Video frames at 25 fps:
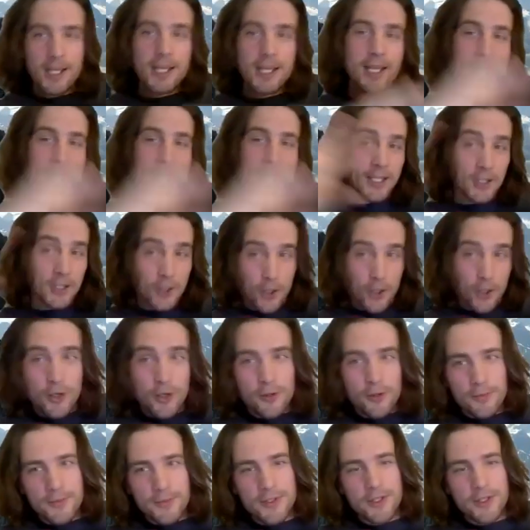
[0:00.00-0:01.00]
in
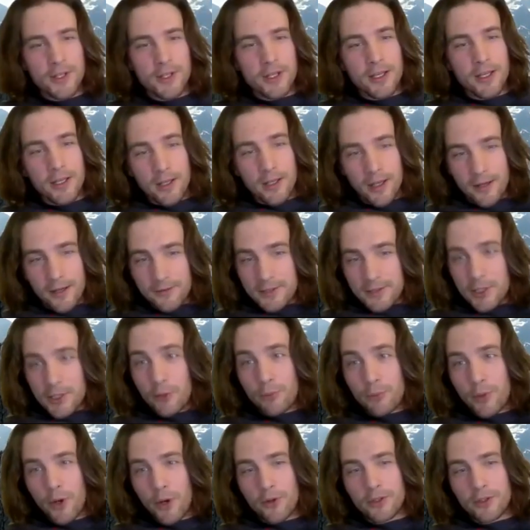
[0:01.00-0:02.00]
terms of
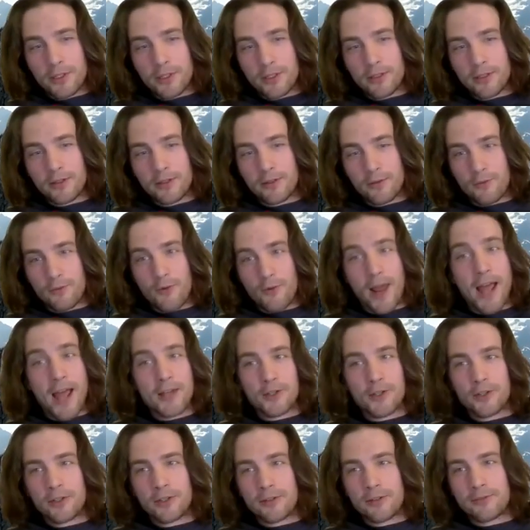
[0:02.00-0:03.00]
nilpotent
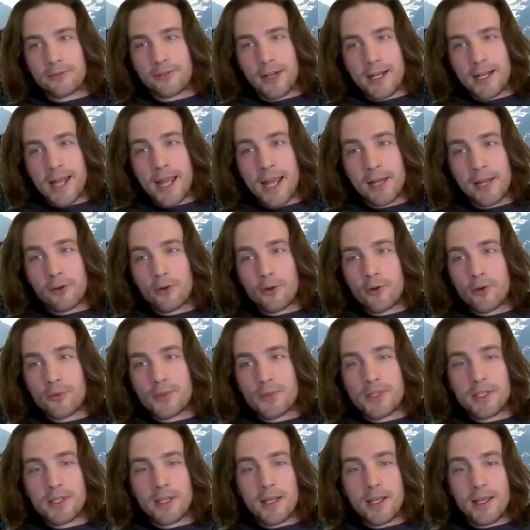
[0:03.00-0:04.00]
rational finite groups,